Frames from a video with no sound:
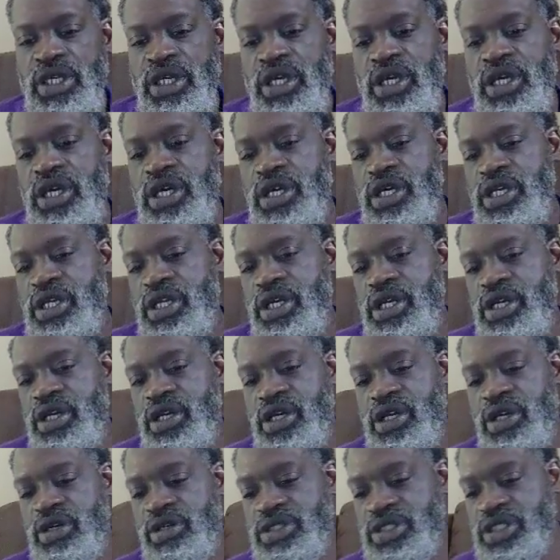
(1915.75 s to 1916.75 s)
There we go.
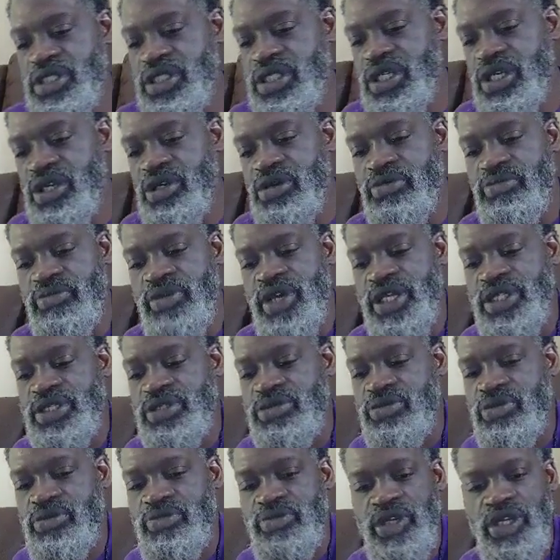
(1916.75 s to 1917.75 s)
Still
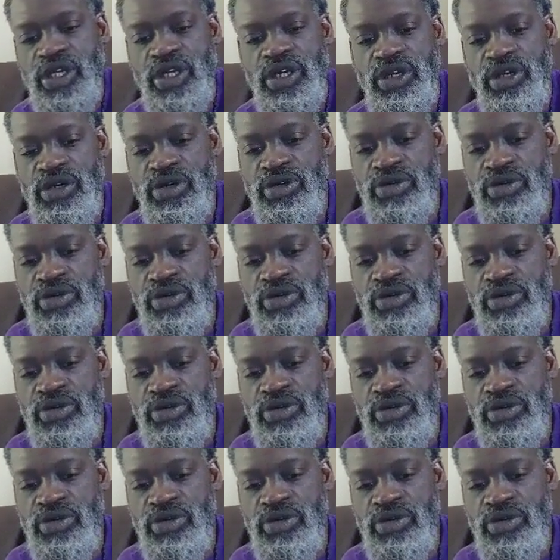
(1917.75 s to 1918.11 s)
messing with me.